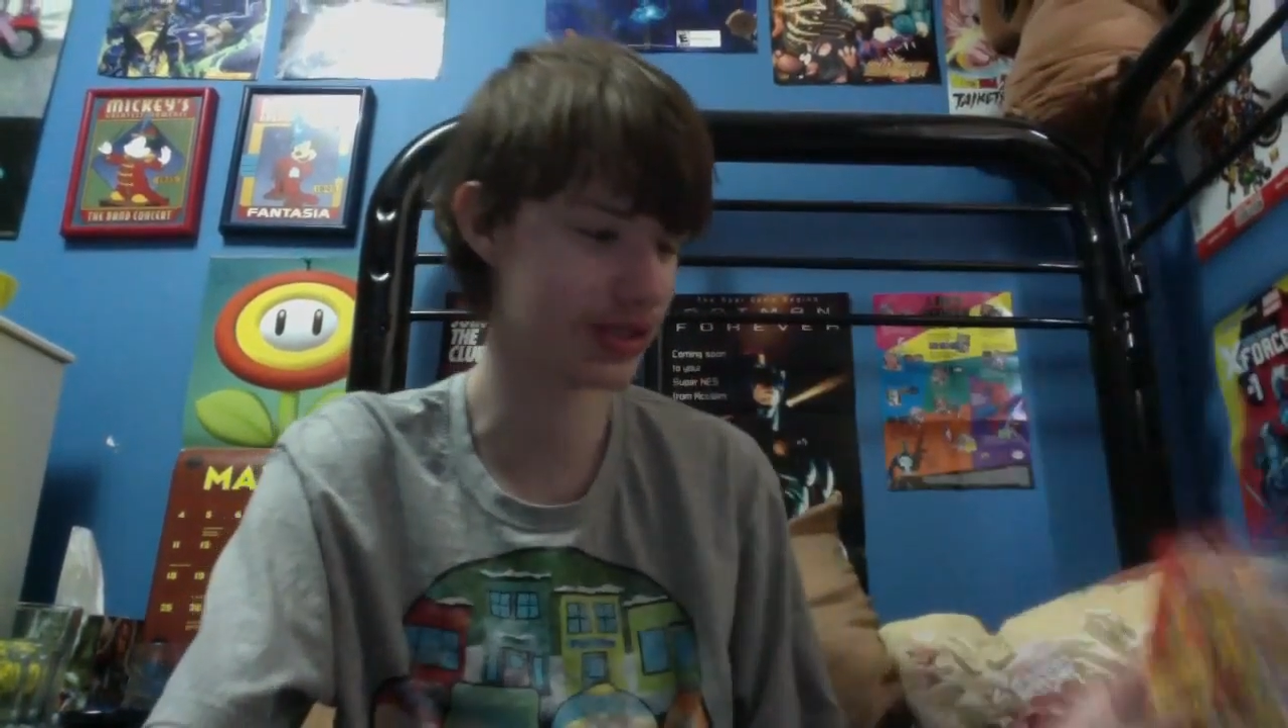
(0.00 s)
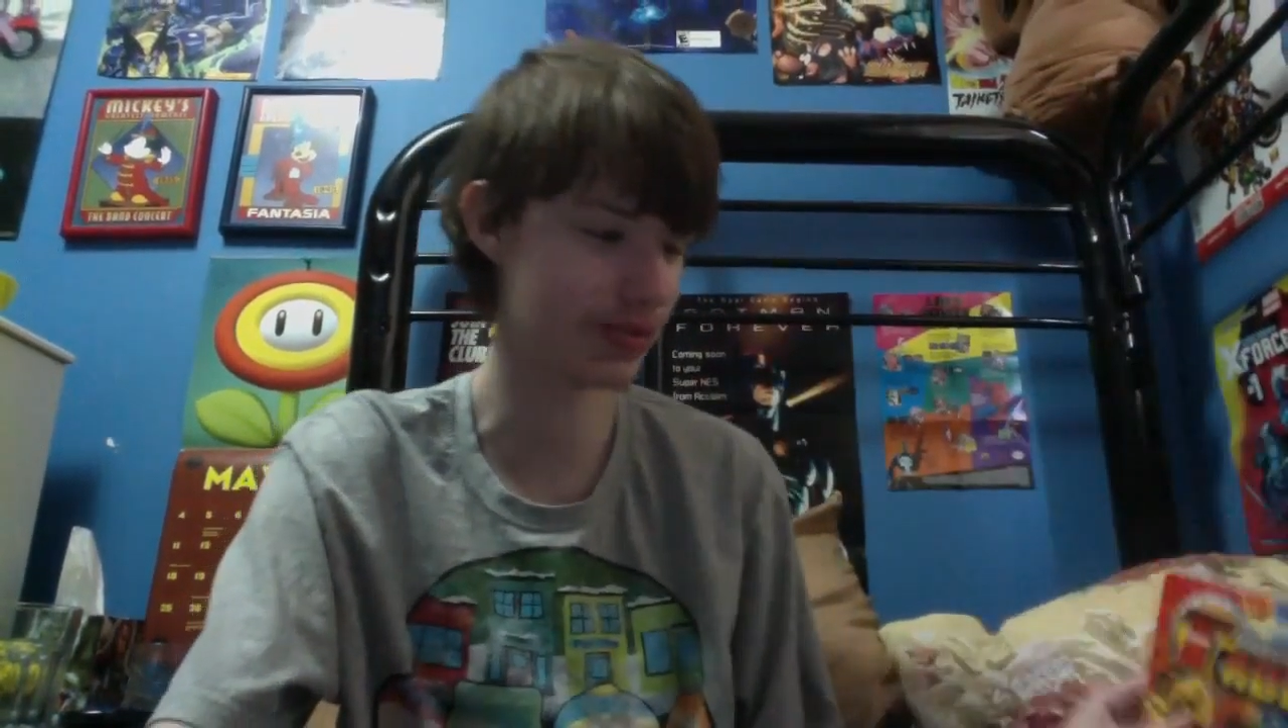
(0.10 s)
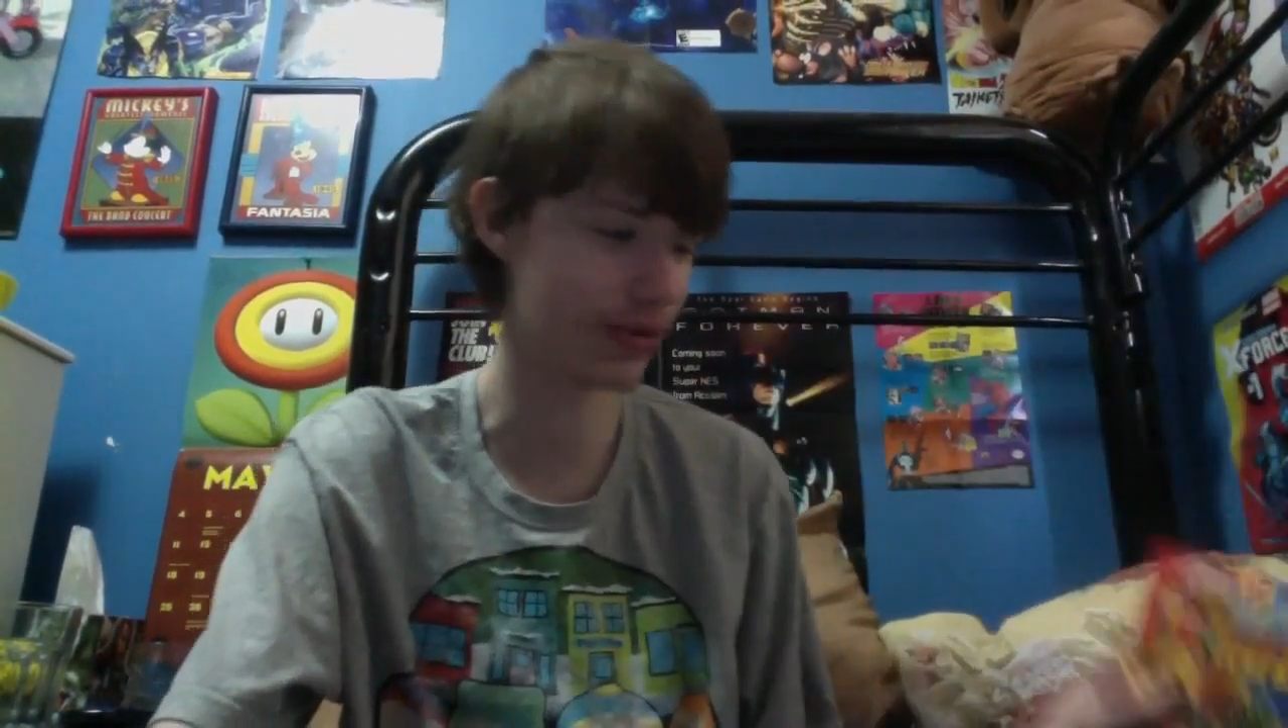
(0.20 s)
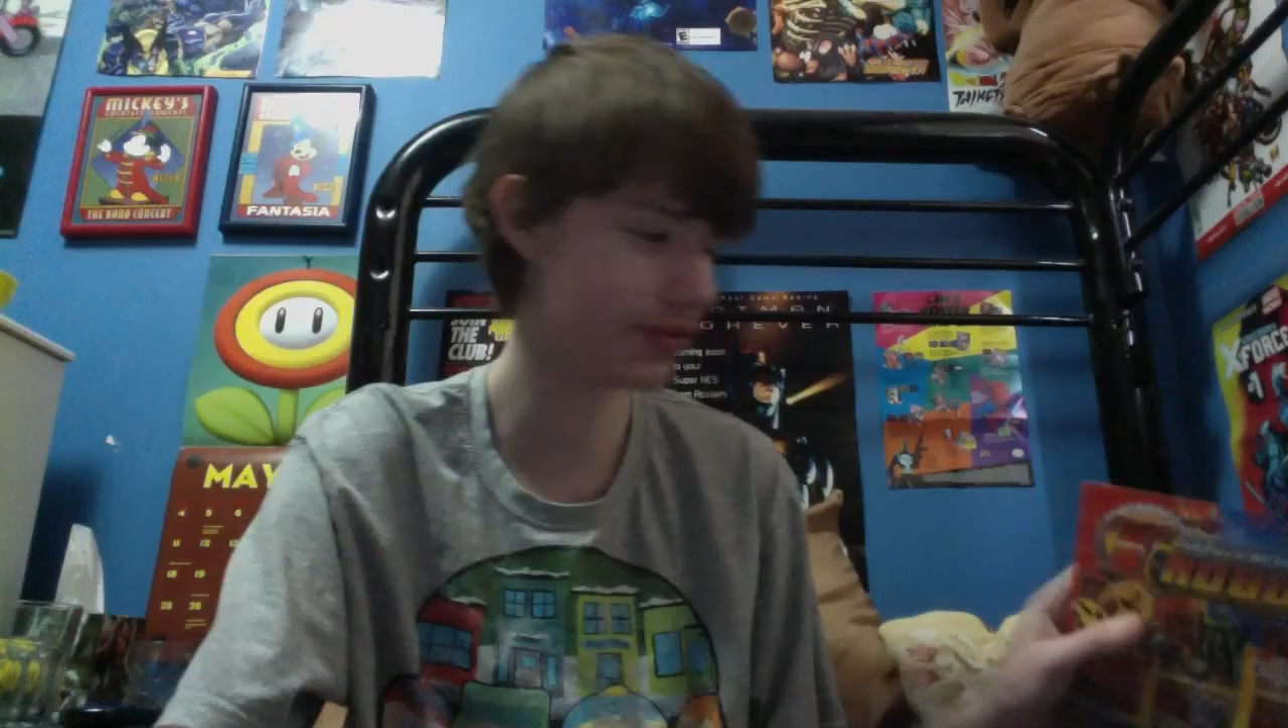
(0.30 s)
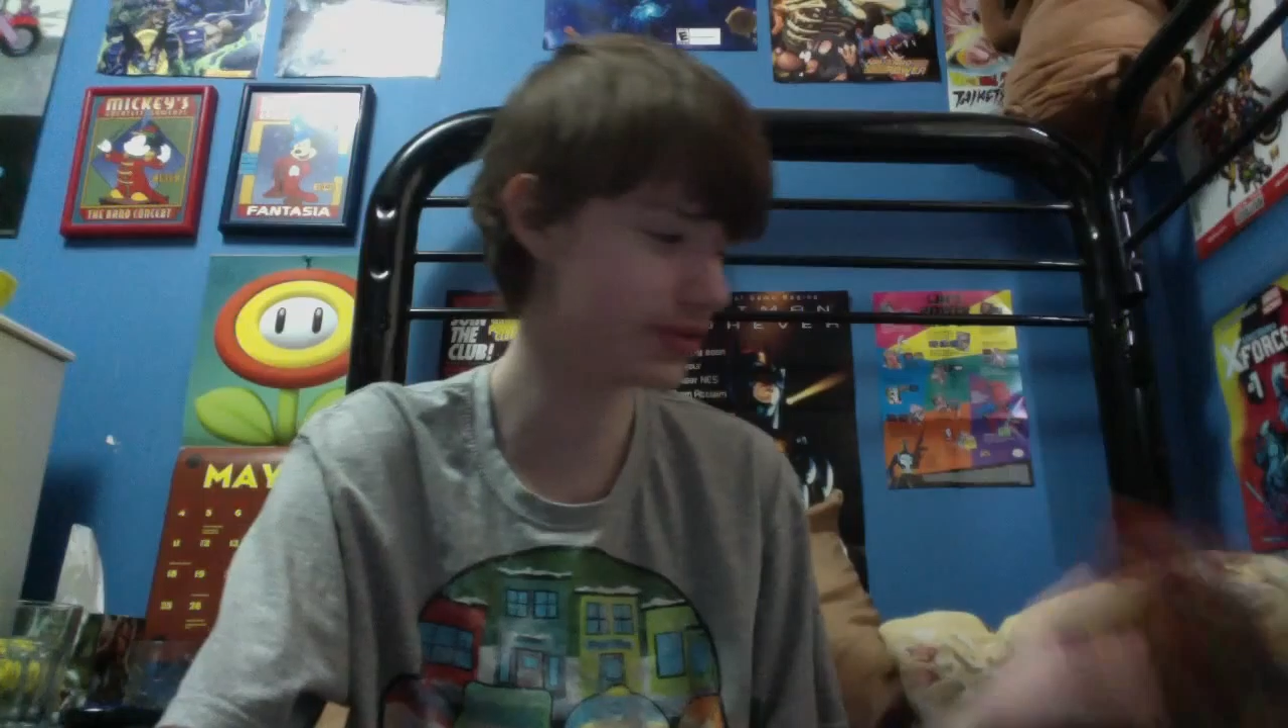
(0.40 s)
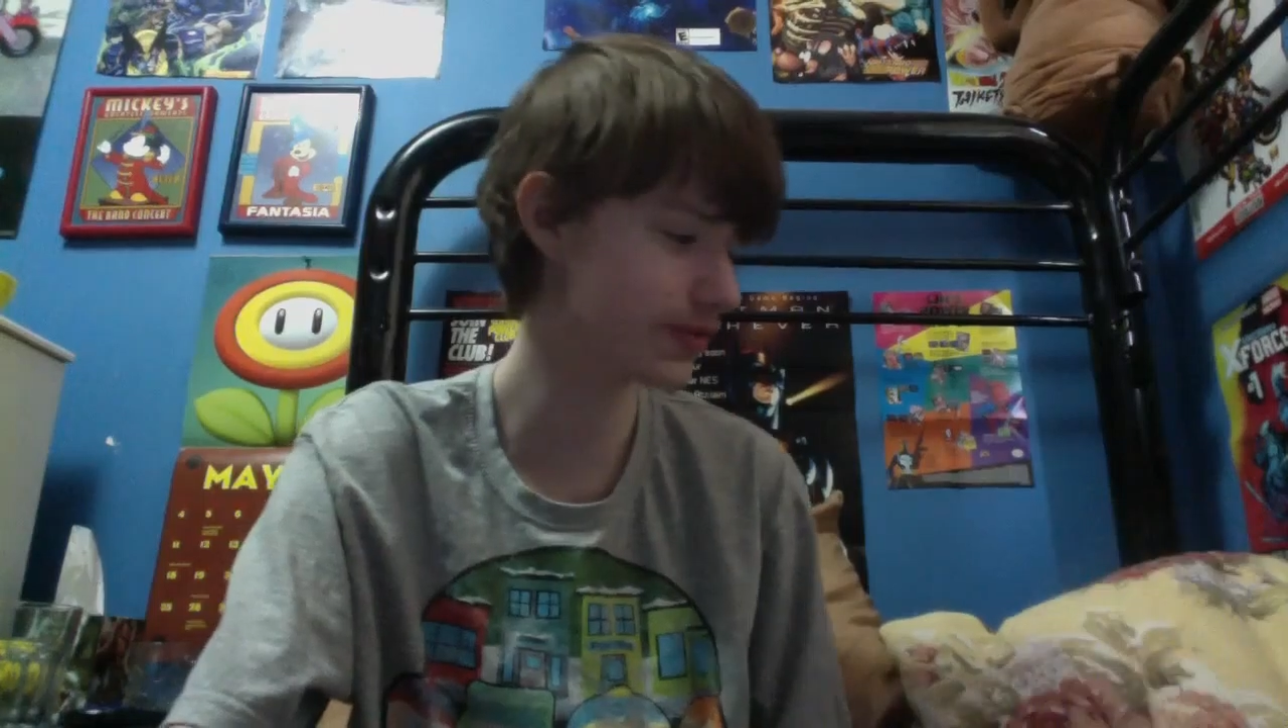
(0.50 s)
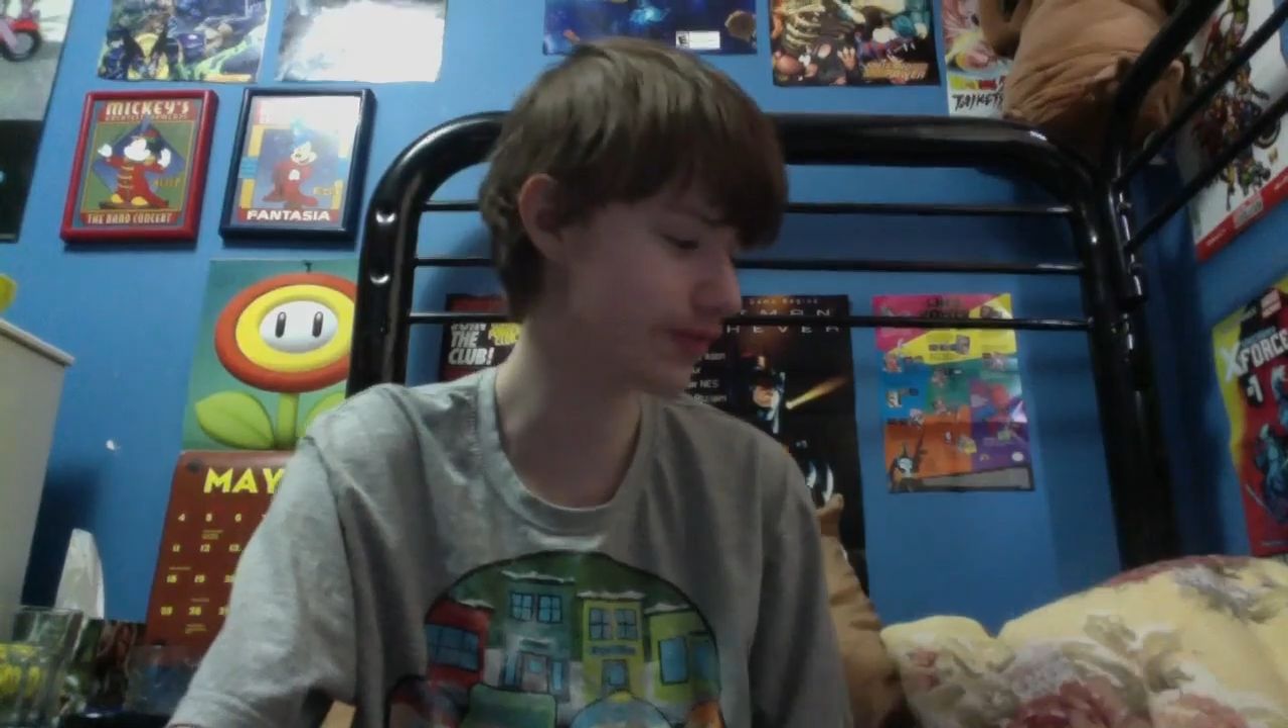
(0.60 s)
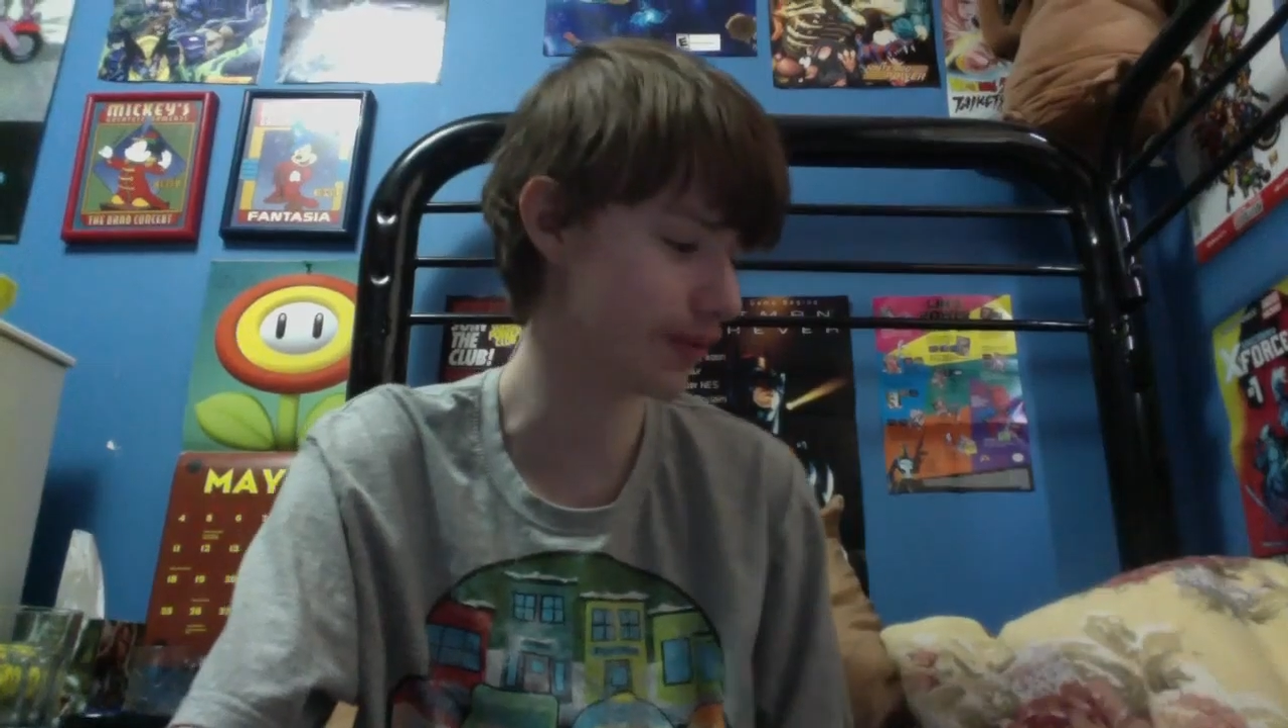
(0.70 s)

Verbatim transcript: molds from